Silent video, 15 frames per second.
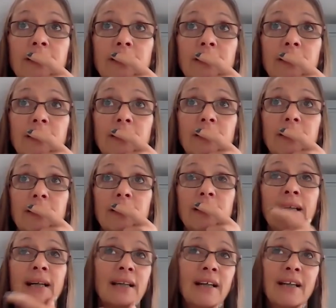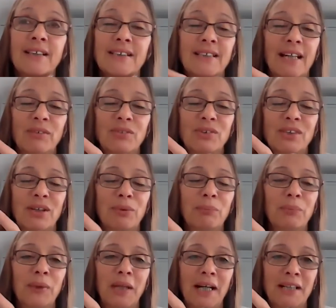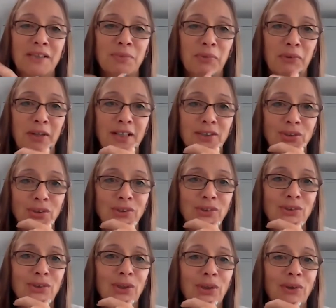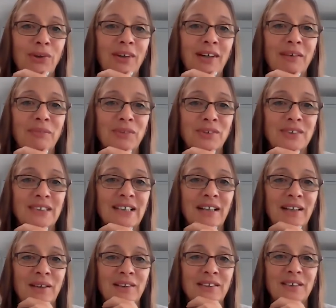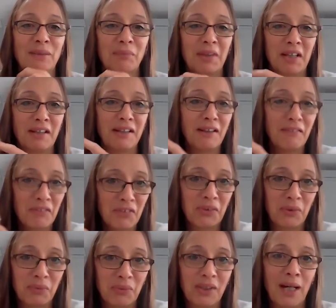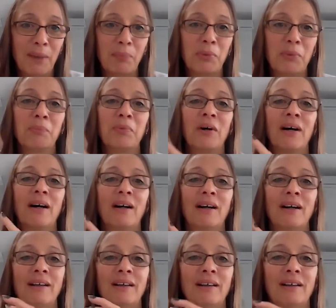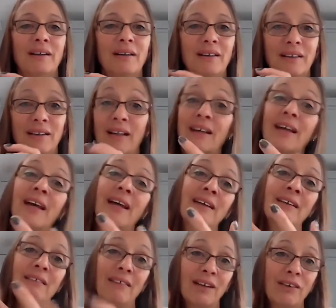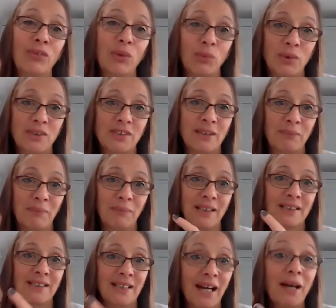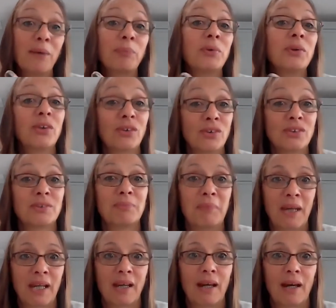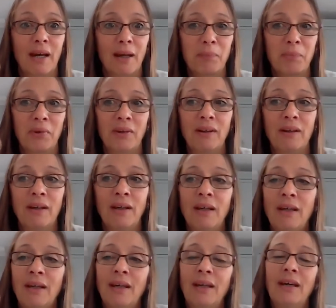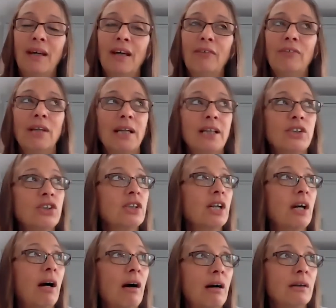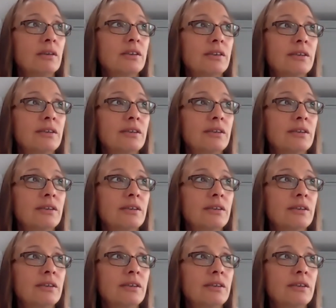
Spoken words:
yeah, like I say, it was a complete aspiration. So it was something I never thought would happen, but again, if you want something to happen, you've got to make it happen. In relation to art,